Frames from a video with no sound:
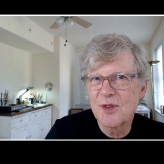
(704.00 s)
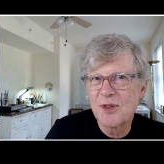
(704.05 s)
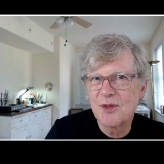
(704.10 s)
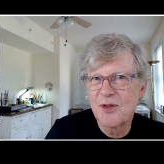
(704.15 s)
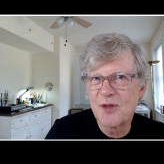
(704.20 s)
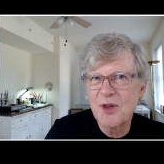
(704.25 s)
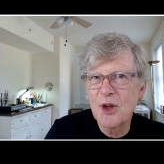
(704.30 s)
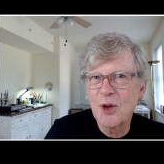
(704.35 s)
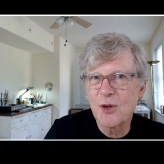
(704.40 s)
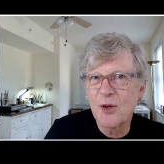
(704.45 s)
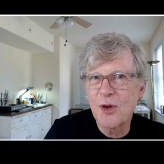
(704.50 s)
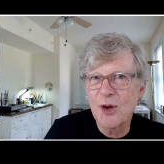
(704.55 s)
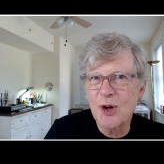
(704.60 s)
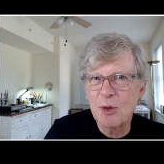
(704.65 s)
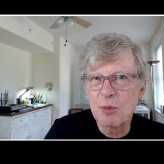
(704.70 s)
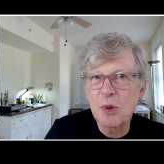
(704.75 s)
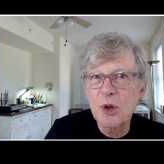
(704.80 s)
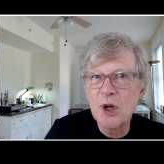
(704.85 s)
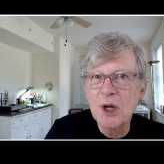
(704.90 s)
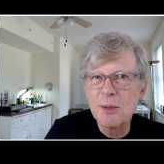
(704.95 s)
feel very
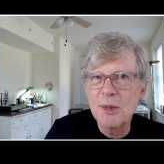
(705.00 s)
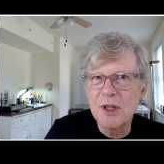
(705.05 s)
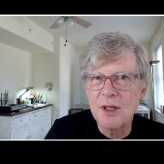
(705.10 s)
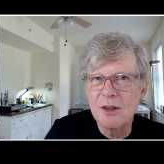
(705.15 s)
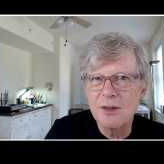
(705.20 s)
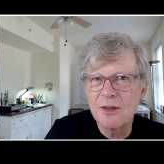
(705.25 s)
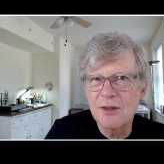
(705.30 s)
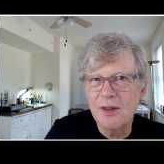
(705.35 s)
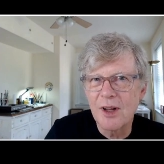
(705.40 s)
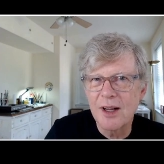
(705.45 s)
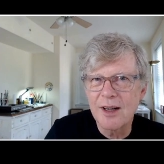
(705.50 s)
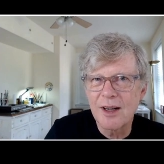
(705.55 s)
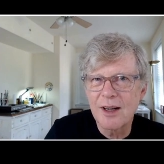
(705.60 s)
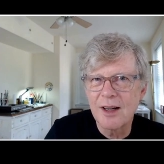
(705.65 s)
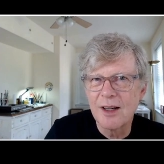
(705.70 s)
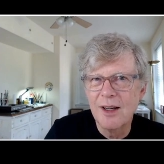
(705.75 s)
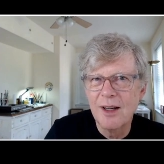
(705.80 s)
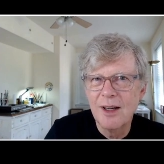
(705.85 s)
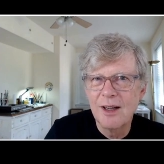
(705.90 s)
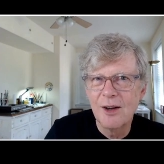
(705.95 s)
primitive, like,
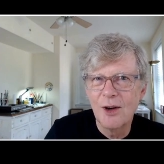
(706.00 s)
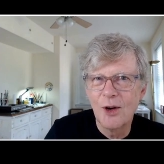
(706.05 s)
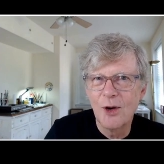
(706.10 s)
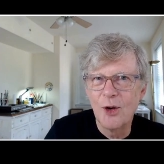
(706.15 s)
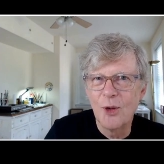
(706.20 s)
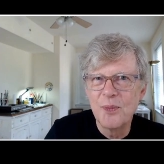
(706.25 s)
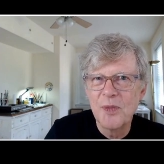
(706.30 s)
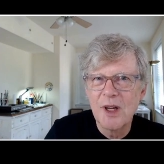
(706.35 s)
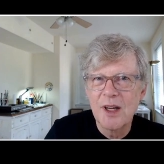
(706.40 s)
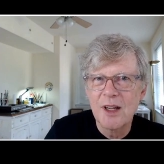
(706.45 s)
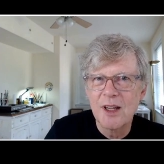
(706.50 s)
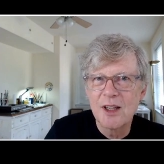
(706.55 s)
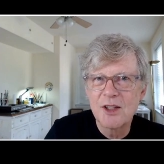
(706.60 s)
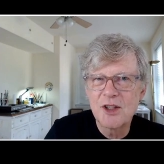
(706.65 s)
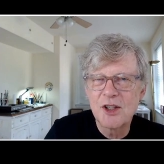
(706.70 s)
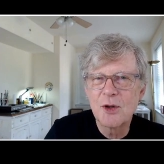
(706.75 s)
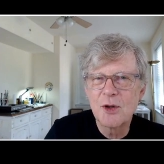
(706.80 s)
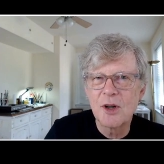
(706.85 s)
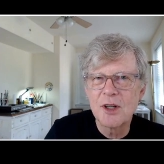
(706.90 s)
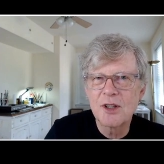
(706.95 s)
oh, is
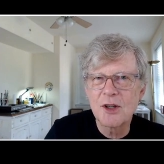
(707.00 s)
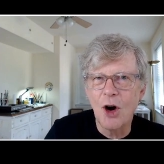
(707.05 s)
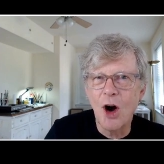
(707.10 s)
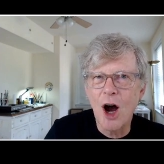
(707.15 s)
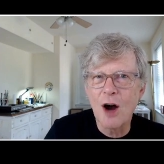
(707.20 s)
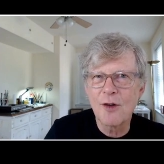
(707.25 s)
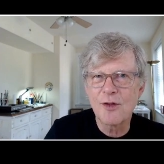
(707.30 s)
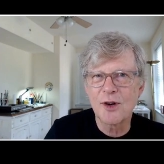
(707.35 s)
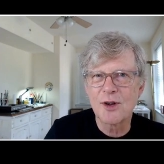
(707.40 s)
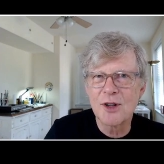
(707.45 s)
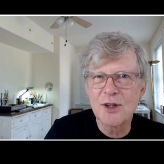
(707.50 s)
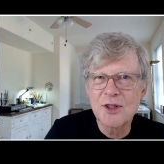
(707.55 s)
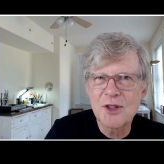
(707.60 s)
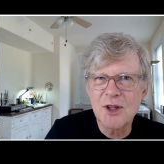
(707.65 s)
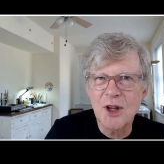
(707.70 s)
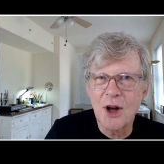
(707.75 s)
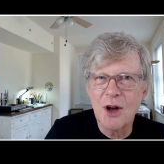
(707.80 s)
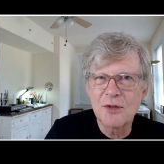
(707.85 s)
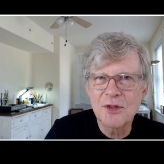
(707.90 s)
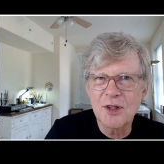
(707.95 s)
she going to offer
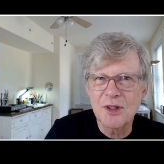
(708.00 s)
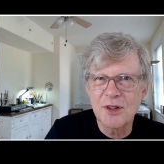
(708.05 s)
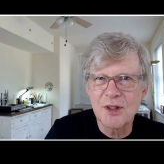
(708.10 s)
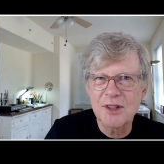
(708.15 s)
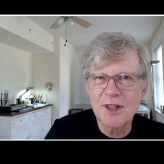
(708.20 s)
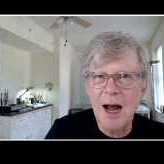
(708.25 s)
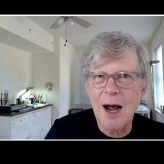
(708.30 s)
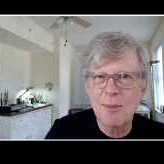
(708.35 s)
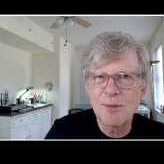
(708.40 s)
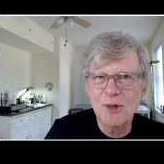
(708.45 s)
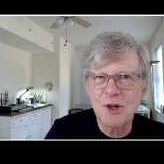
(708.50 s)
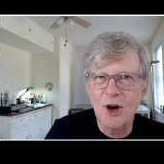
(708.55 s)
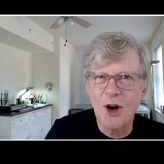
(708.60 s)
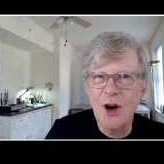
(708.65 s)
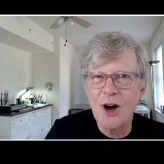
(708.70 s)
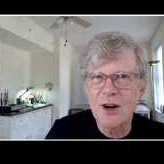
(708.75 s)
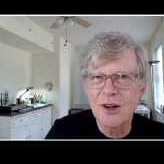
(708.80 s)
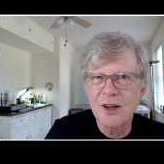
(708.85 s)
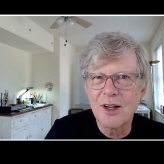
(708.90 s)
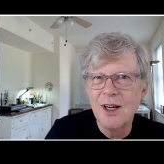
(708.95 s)
herself to the top
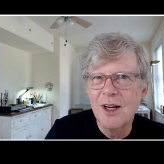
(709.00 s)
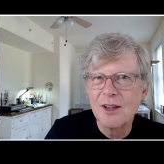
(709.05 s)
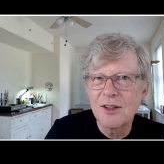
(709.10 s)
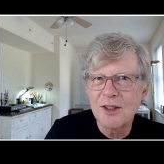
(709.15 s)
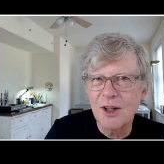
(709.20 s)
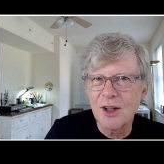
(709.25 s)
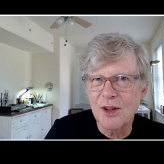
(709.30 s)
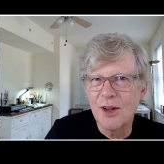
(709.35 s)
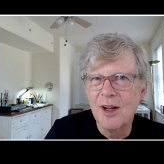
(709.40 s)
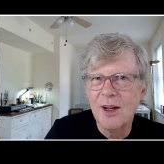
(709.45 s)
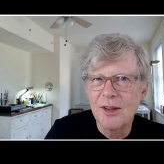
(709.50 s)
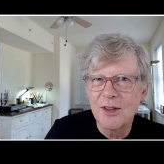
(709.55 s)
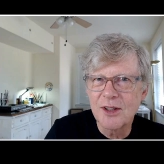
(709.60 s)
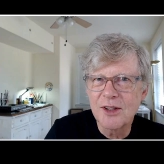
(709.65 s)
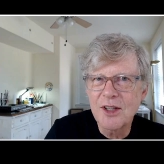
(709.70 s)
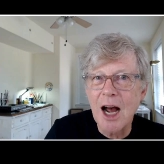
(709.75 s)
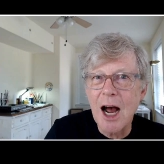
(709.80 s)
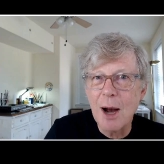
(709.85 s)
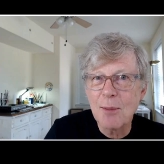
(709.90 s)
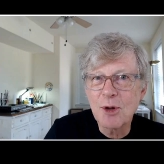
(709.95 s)
dog, to the, the
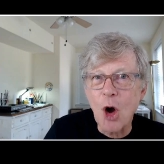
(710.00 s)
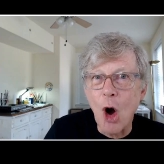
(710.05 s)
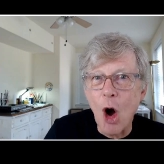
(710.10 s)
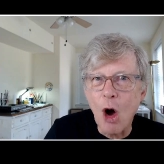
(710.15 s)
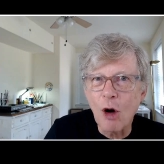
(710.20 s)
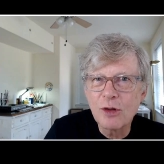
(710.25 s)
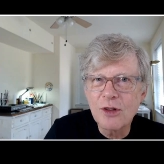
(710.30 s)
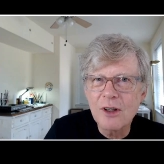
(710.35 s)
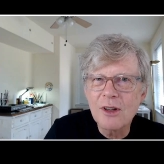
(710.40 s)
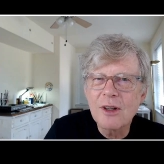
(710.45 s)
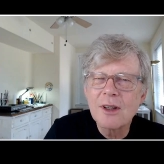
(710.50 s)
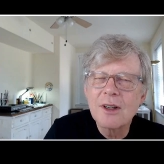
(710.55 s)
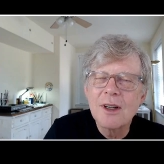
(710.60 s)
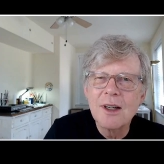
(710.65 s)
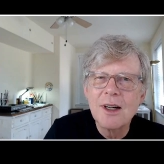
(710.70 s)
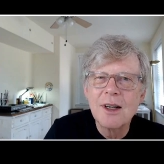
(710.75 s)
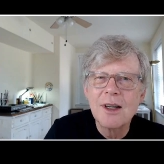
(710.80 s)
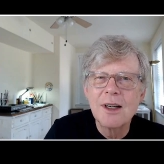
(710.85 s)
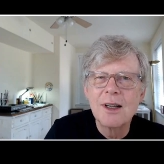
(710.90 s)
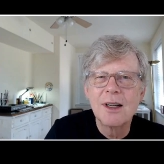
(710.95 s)
top golfer?
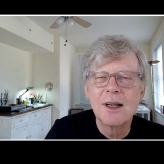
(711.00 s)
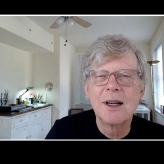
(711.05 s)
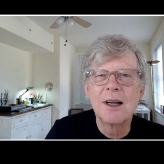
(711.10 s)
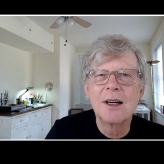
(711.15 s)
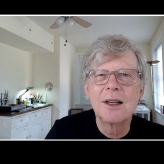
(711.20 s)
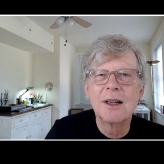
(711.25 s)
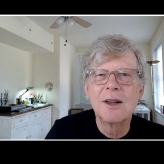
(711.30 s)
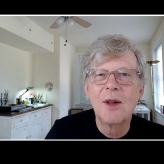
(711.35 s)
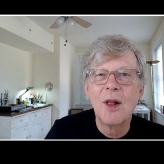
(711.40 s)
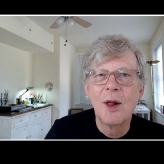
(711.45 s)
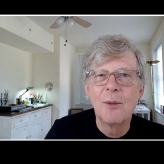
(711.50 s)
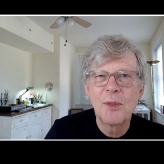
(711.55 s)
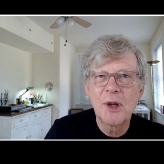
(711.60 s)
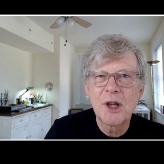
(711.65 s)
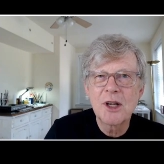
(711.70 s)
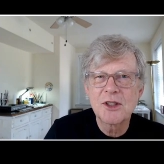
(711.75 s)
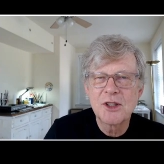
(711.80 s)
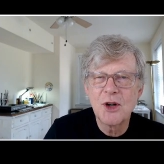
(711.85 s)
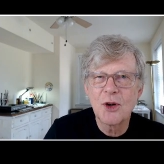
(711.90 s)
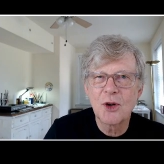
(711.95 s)

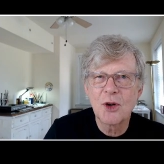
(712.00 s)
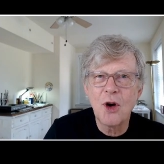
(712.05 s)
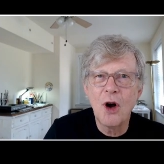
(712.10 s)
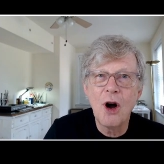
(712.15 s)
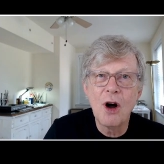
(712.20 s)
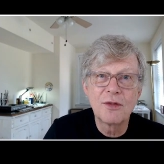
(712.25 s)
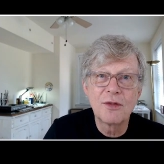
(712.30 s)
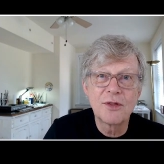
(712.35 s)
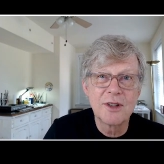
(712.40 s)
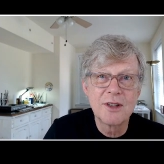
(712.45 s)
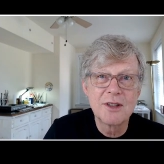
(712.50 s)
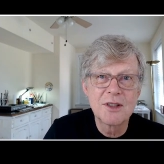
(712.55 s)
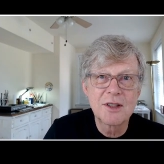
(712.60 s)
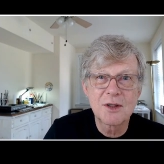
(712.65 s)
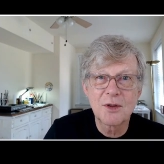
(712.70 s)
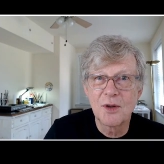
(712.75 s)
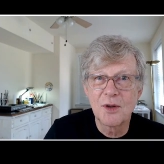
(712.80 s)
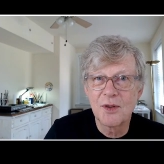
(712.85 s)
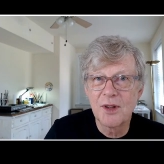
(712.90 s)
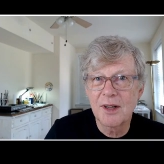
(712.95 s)
because you know golf is
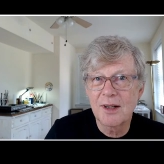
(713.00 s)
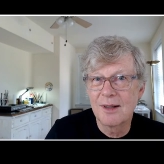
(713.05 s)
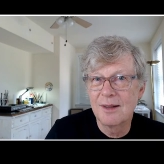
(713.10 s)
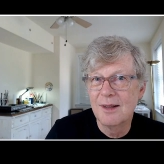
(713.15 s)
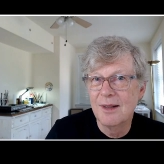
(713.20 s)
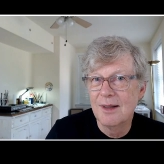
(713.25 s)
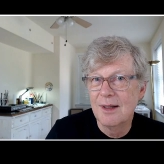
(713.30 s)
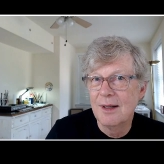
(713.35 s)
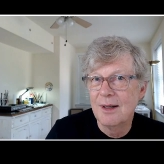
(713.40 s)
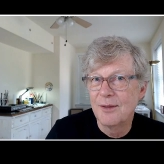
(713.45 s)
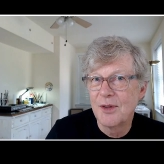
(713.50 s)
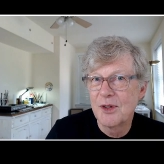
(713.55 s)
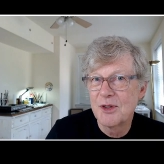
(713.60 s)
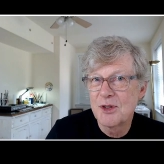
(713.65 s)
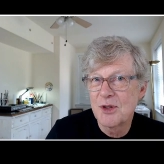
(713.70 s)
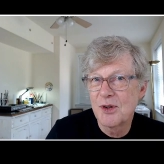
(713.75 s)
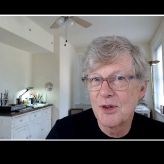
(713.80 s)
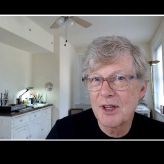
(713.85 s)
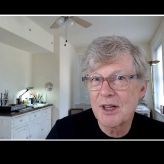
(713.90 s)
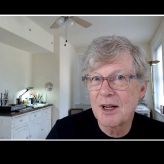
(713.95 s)
sort of like a
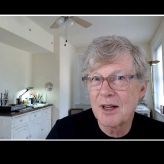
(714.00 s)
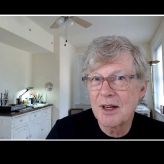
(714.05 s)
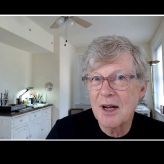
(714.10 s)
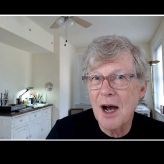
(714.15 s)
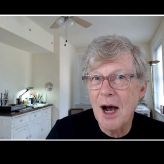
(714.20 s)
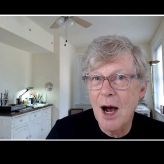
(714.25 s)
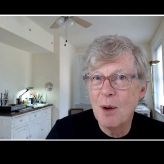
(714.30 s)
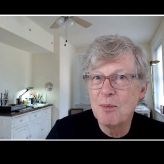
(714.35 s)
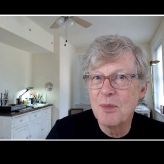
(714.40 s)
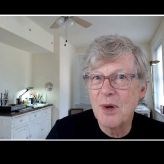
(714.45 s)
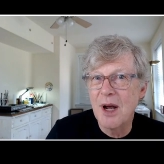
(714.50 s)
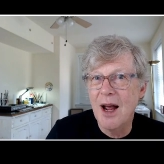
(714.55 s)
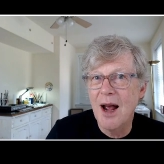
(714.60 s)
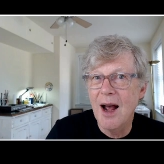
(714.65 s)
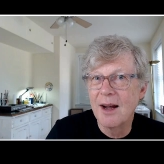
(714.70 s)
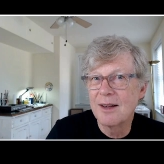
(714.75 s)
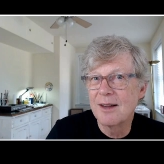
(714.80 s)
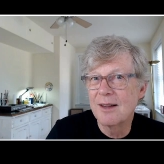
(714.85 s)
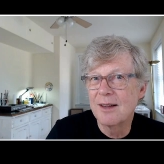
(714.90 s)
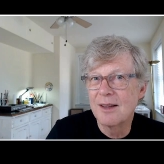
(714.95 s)
sort of like a
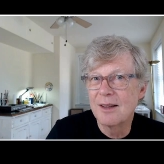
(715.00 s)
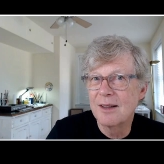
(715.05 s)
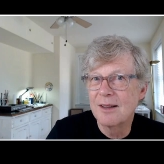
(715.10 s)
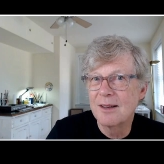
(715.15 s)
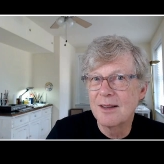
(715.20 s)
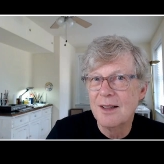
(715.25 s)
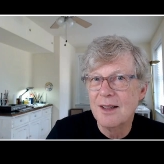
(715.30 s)
combat, uh,